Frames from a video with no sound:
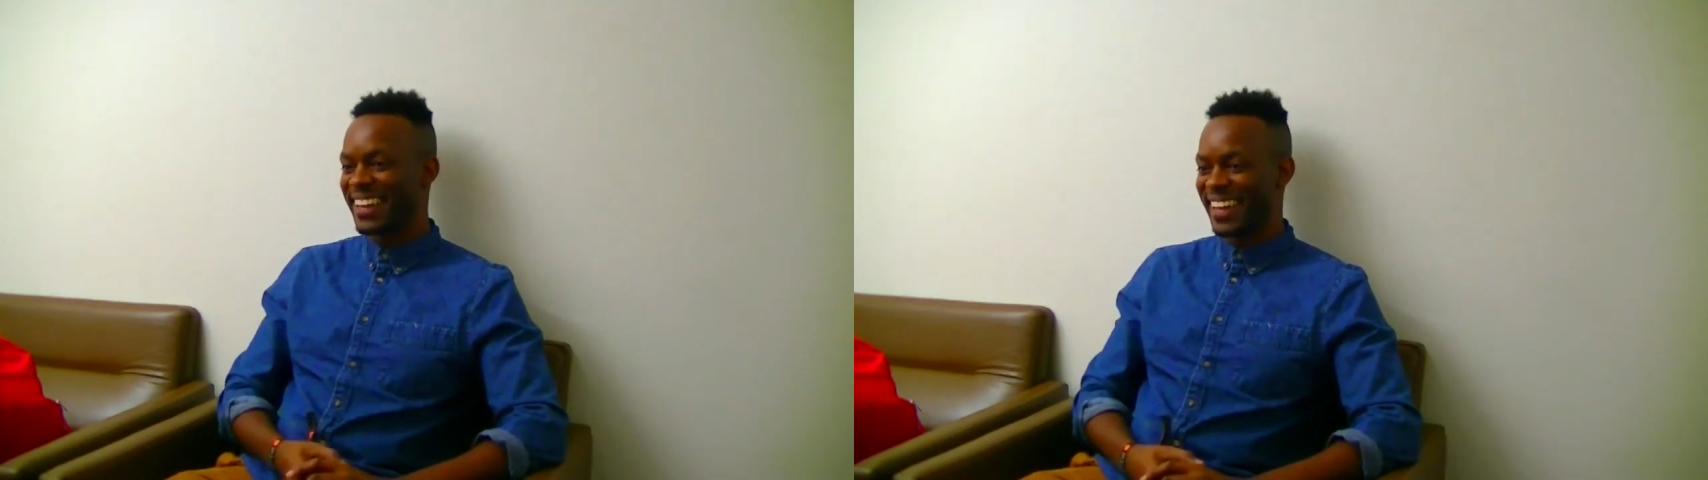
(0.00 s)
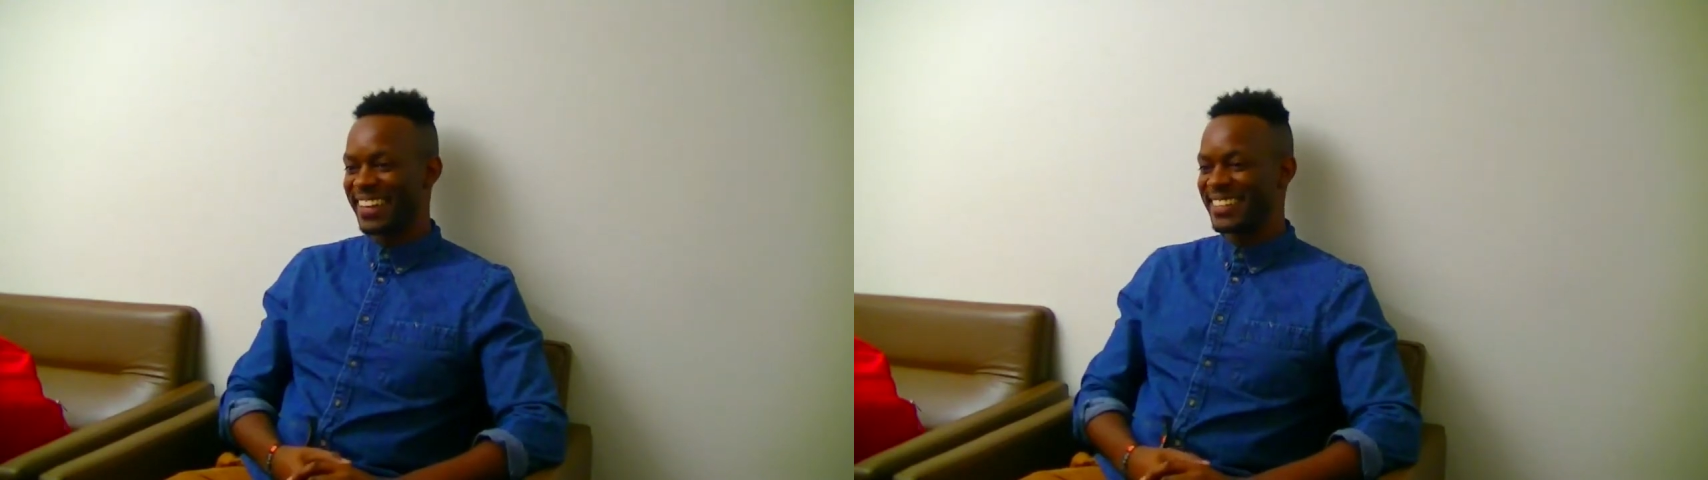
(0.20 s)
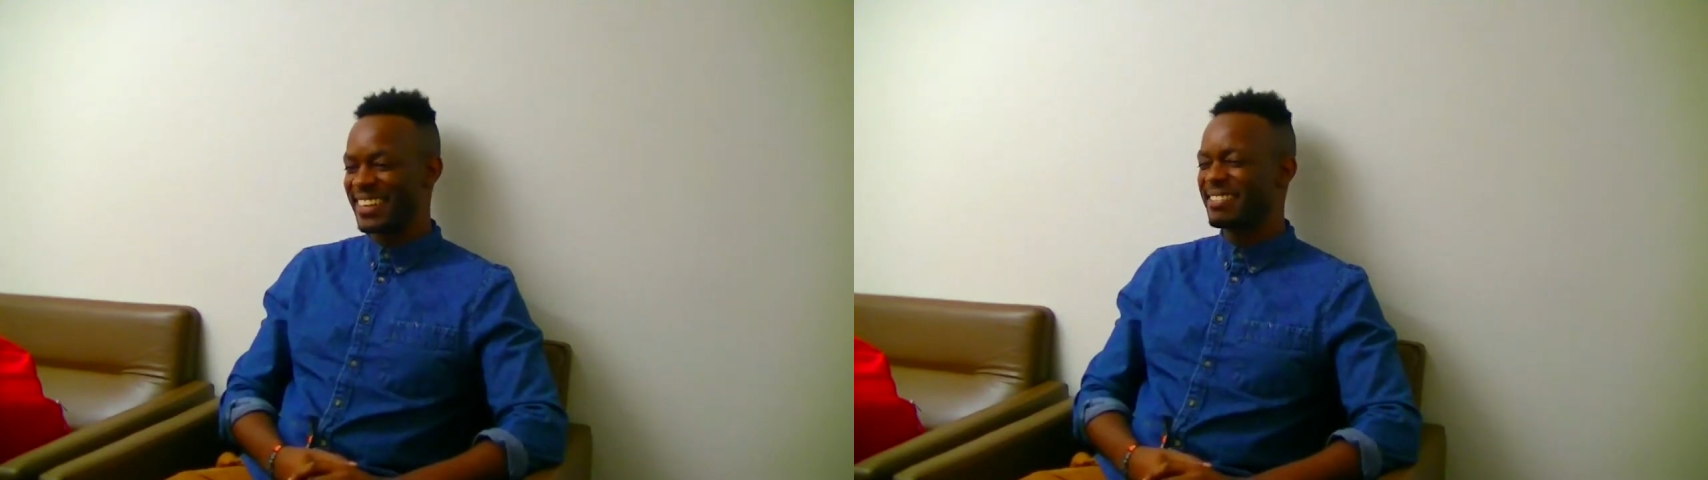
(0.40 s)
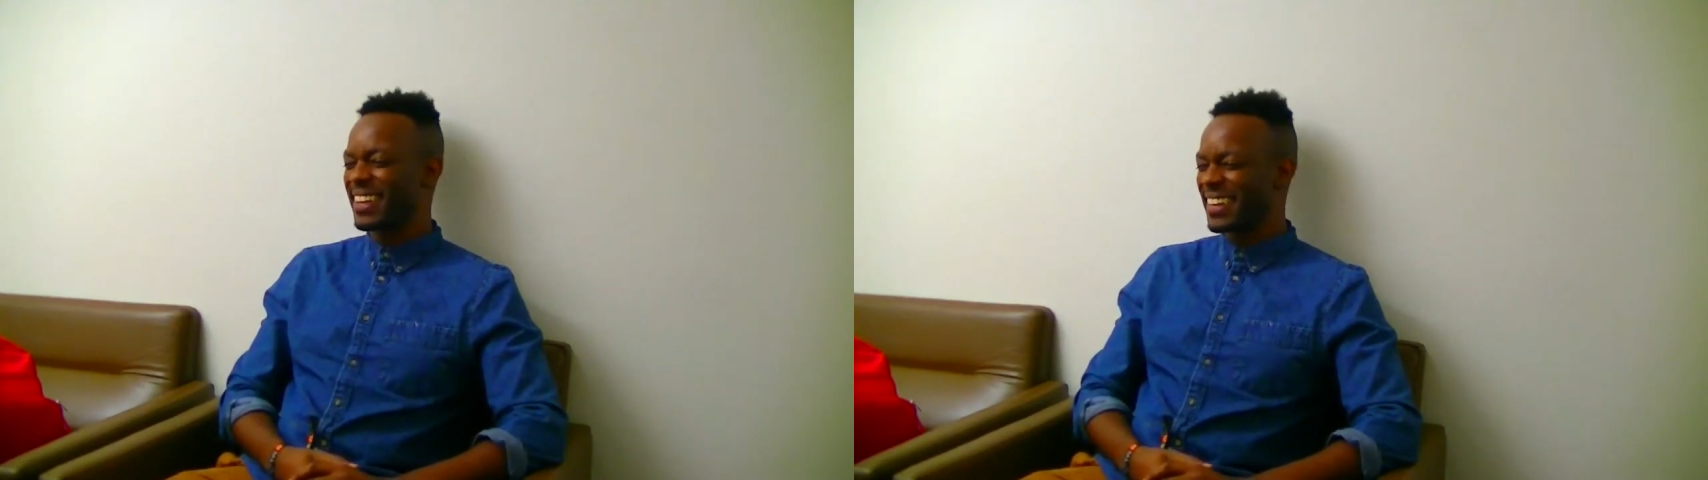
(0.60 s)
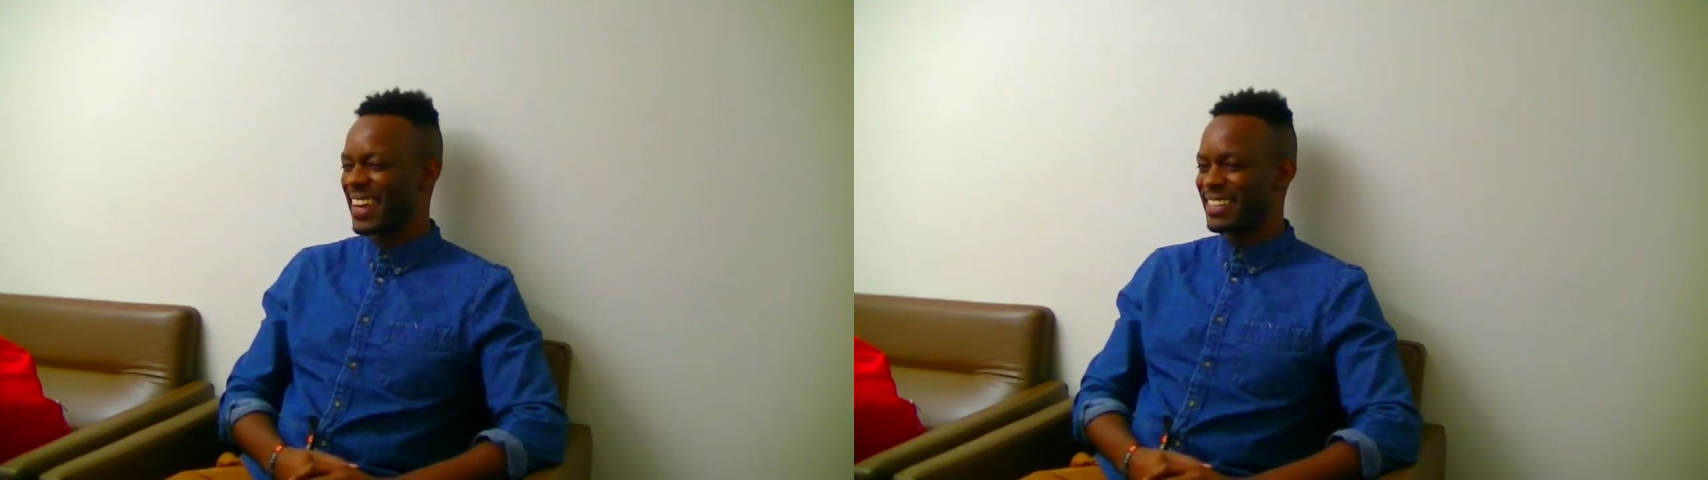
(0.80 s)
Like so, I'm
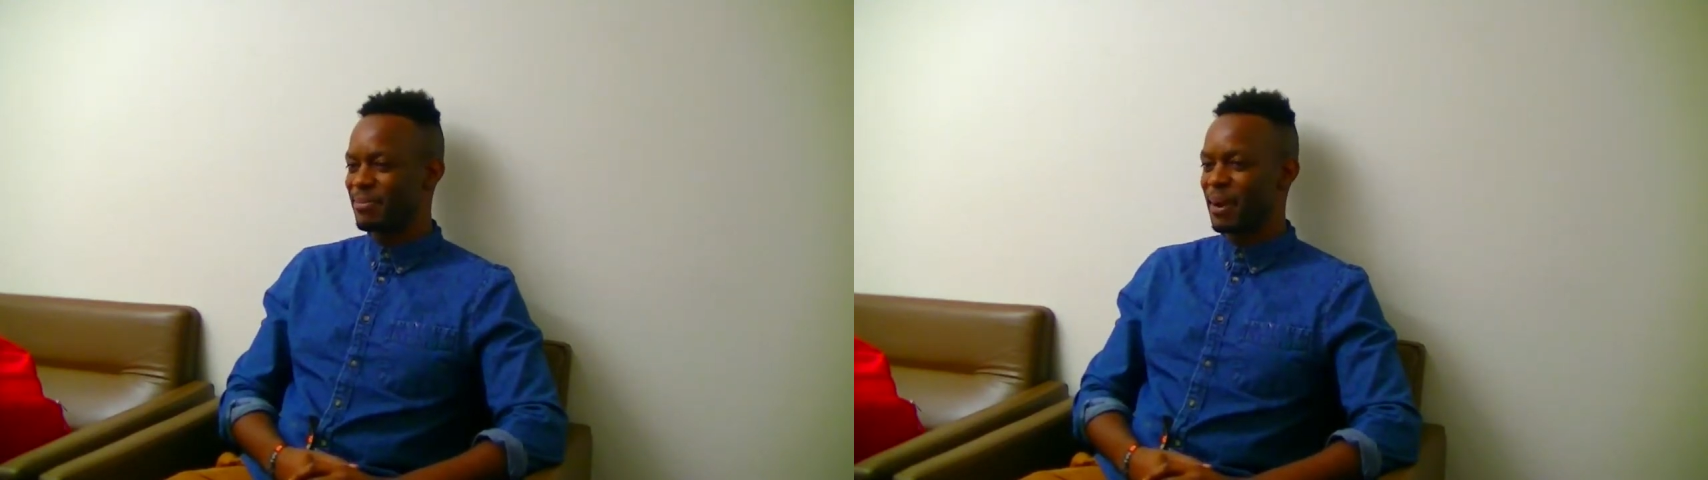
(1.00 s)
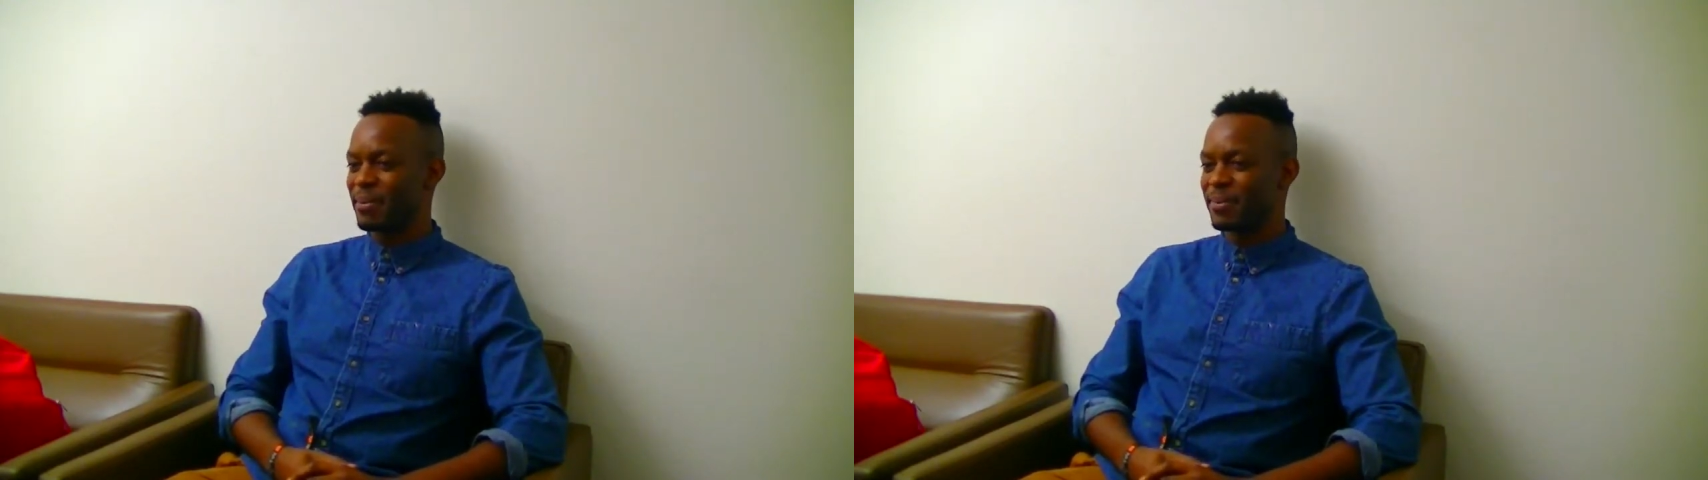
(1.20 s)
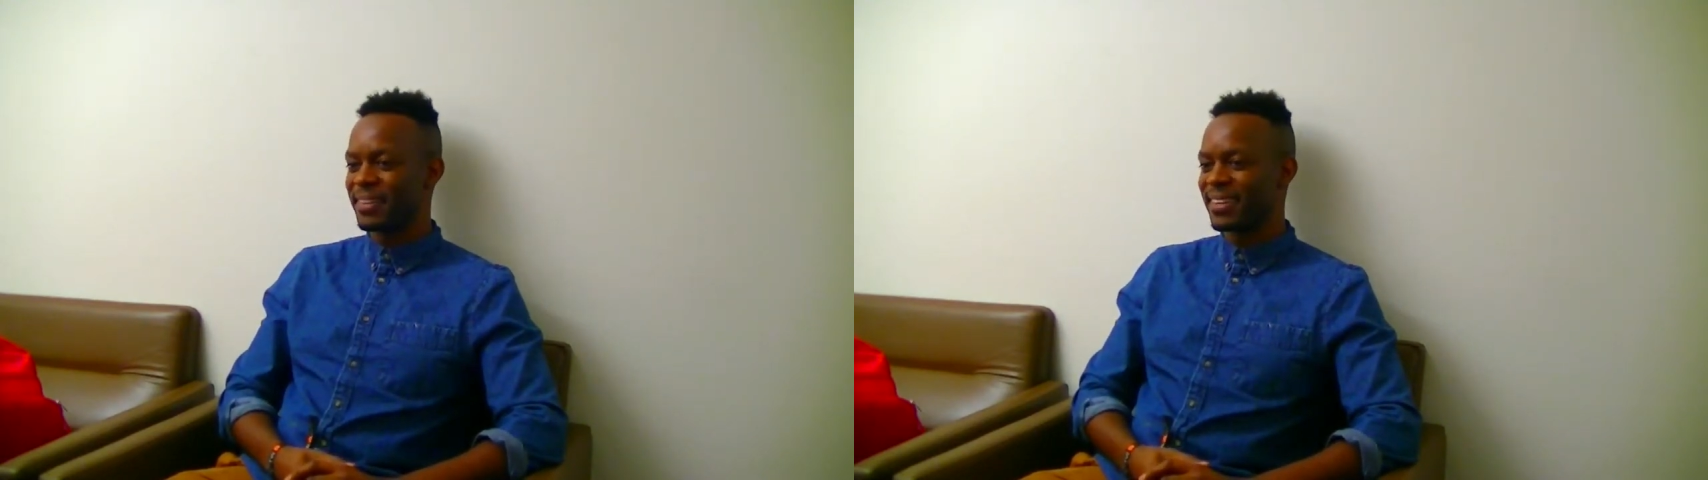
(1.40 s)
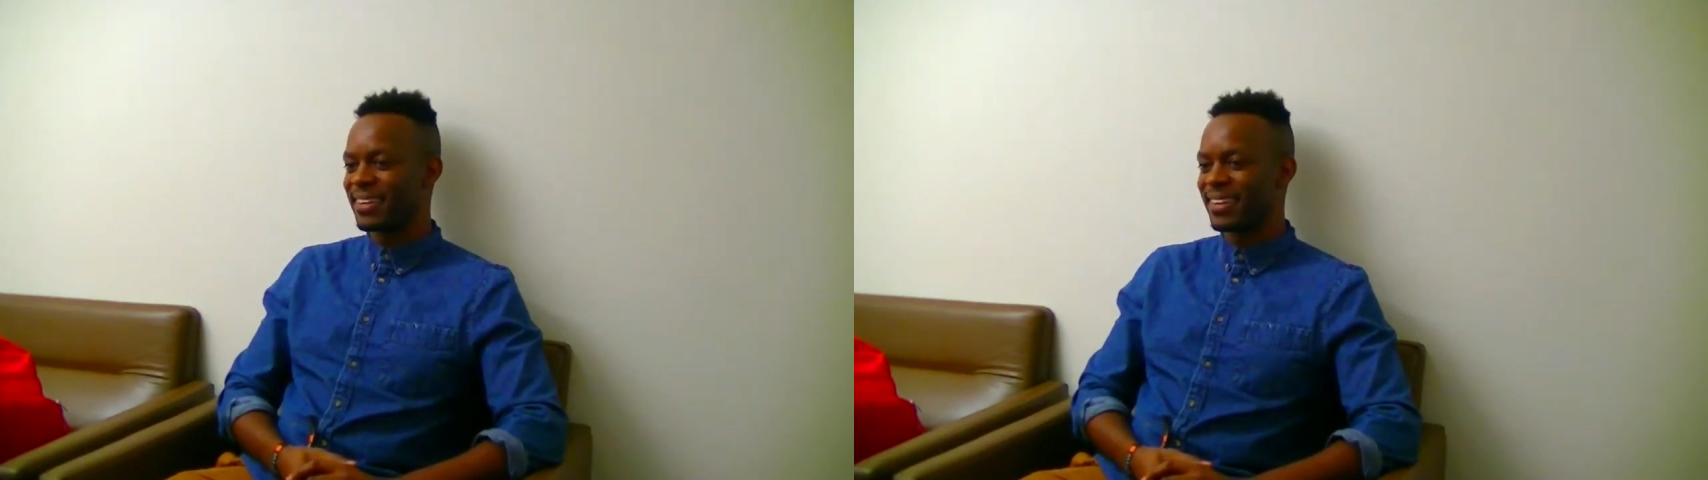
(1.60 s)
like, yeah, I should probably be there.